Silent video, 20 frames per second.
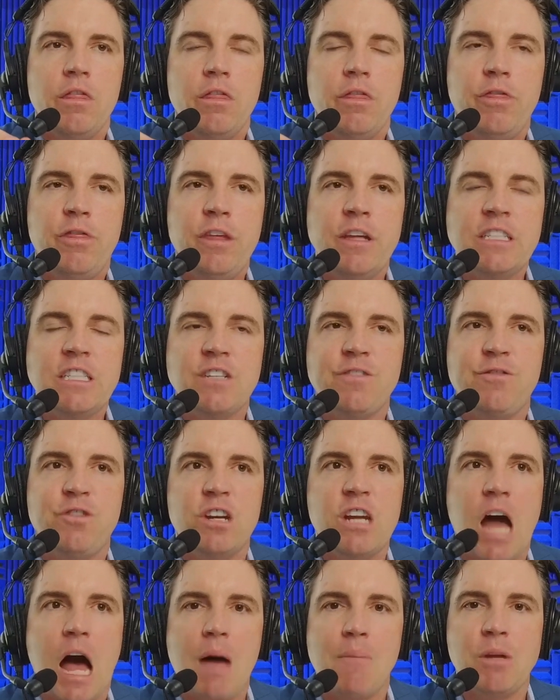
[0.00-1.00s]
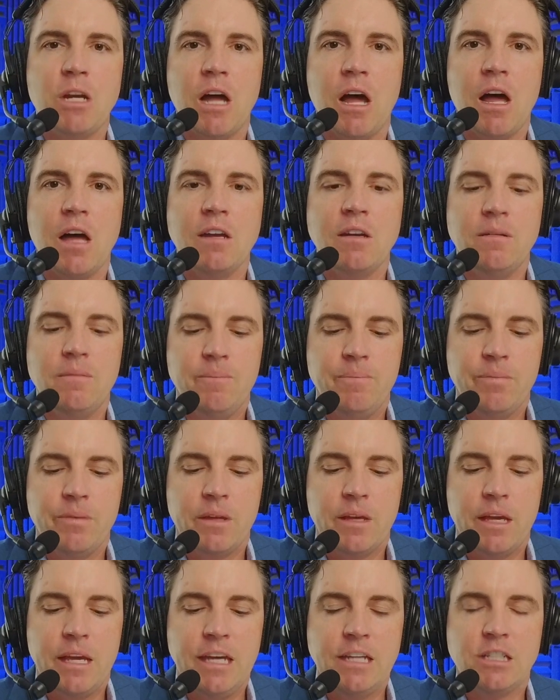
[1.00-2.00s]
this phenomenon
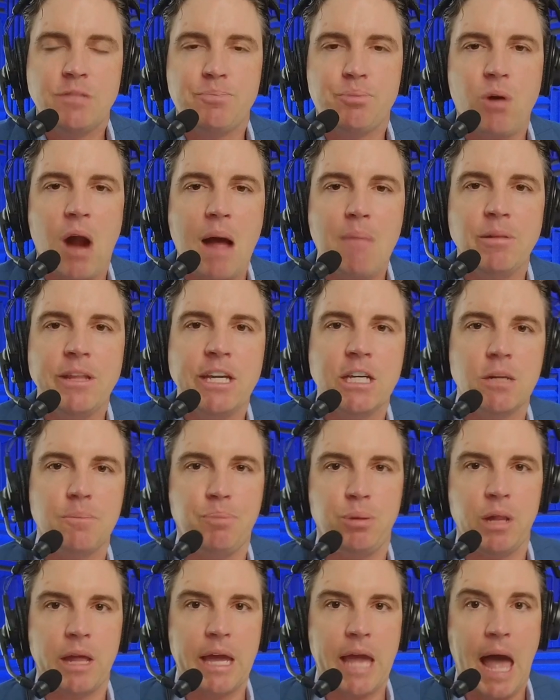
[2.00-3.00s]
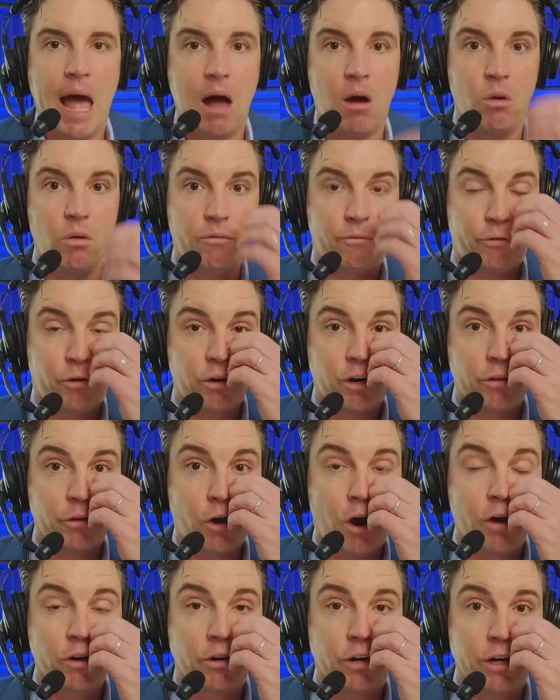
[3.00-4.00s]
is probably going to play out for another
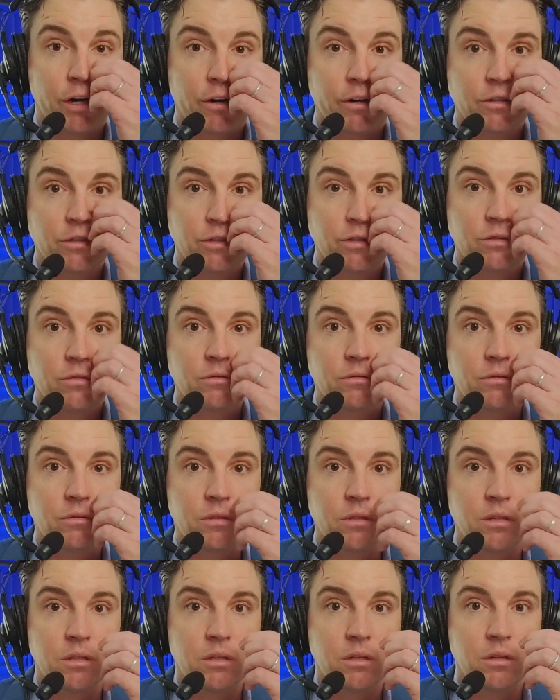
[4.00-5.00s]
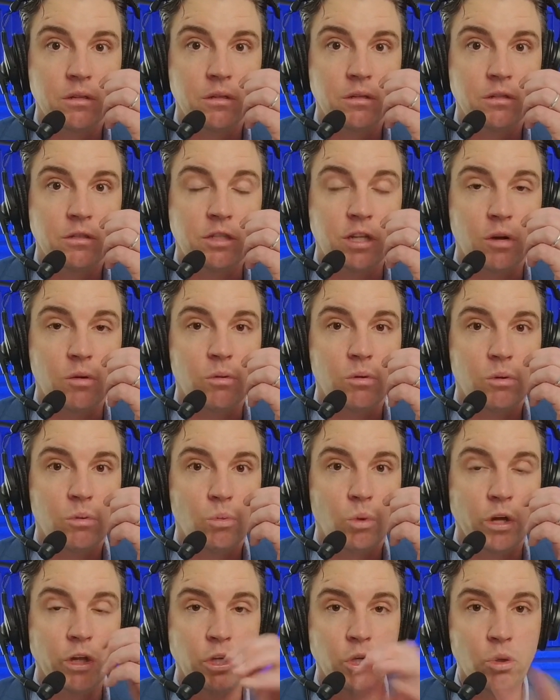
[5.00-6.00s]
100 years. Hmm. So,
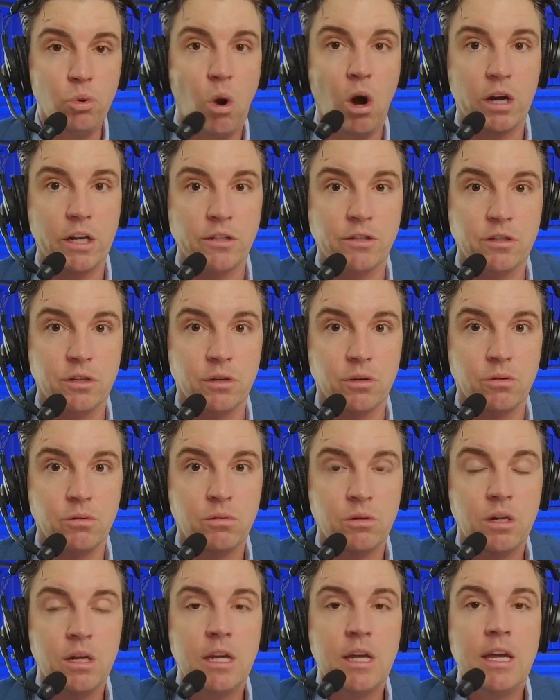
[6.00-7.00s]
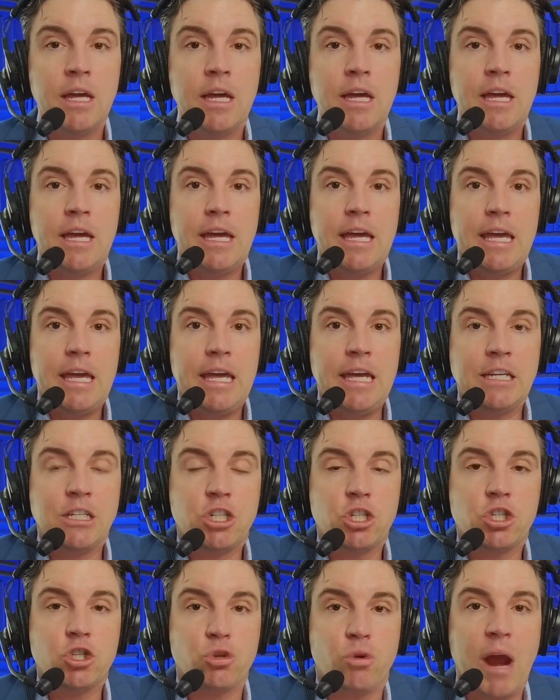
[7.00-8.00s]
what you ought to do is
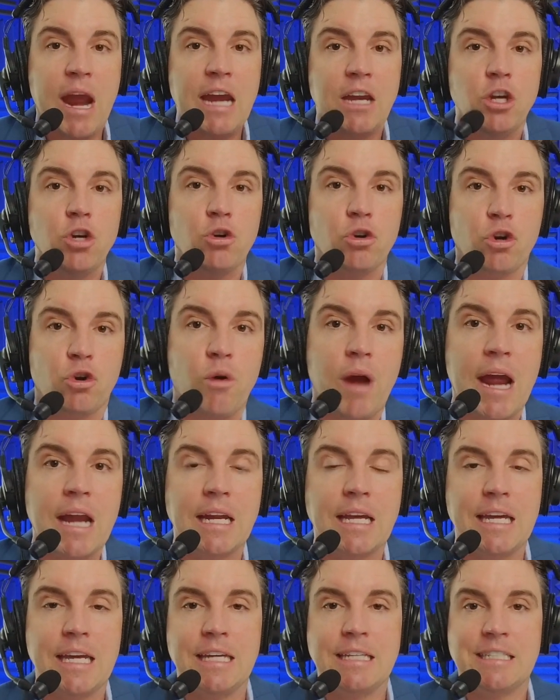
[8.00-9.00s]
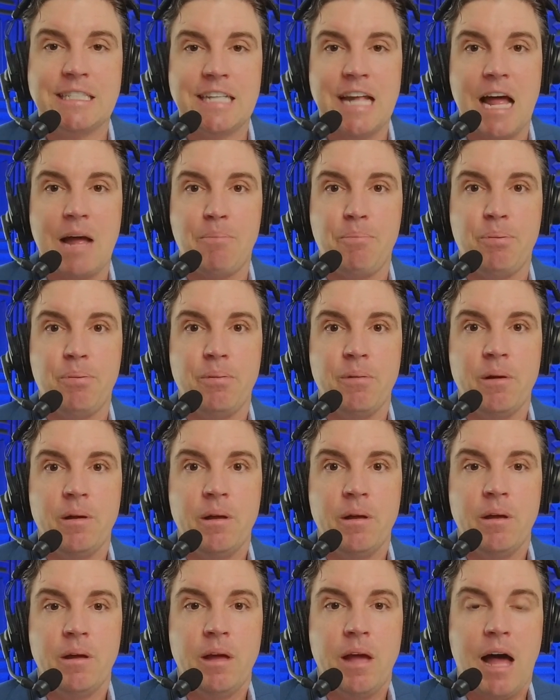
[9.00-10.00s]
train your grandkids up
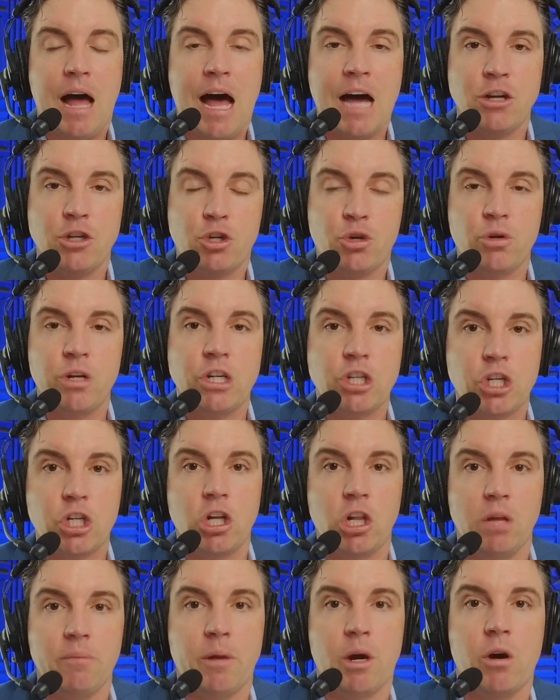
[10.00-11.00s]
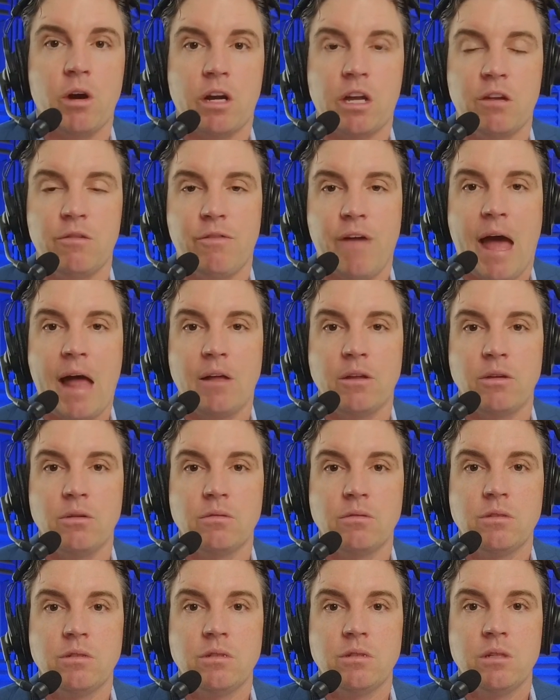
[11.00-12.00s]
on traditional American
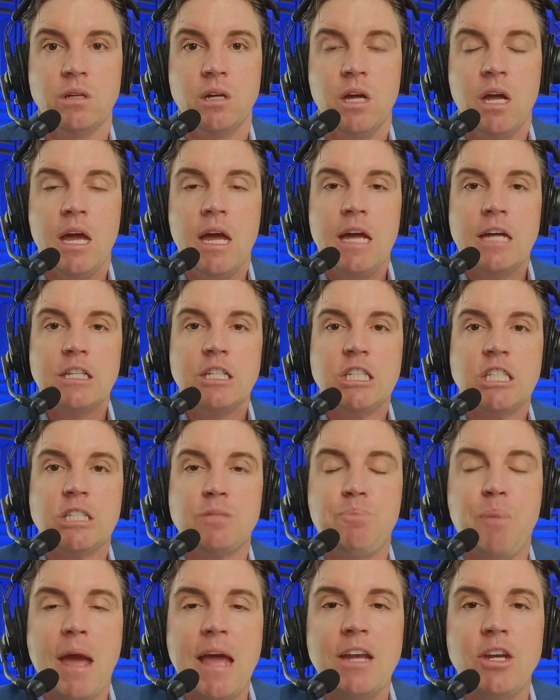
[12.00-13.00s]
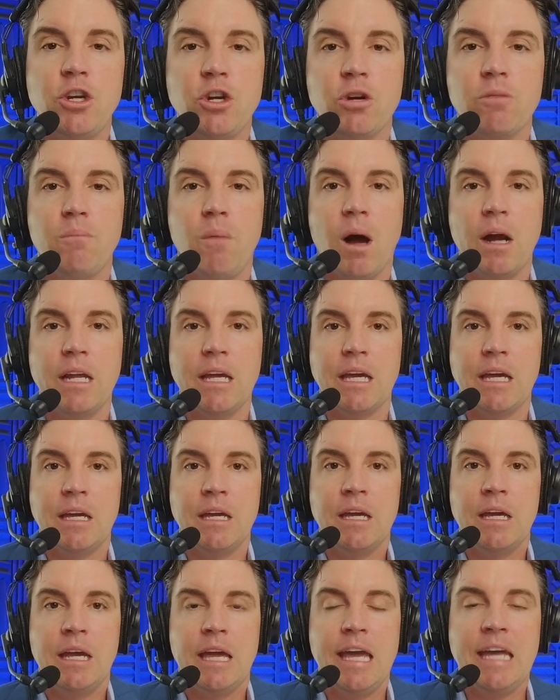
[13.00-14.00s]
values. Spend your money
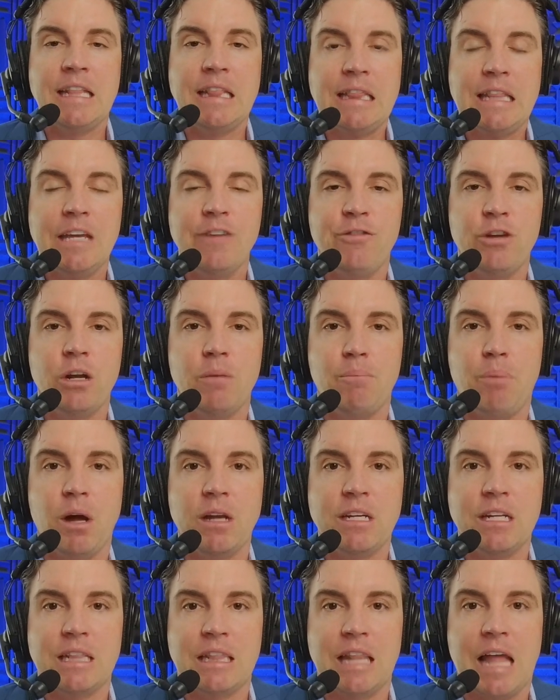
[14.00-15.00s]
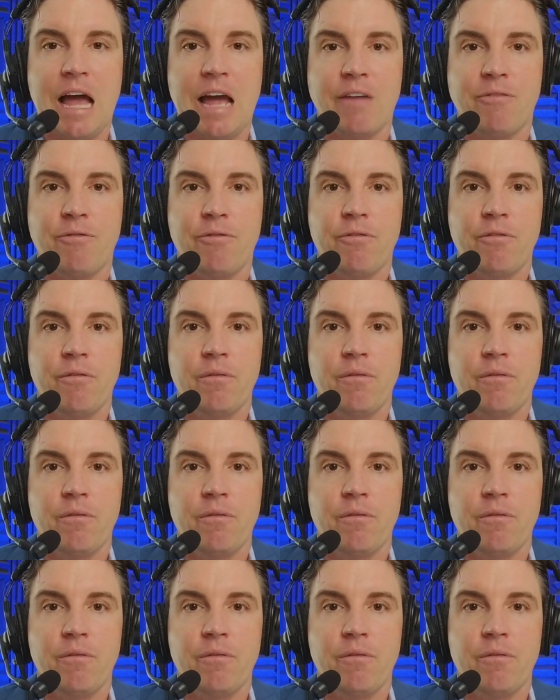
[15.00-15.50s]
and live an abundant life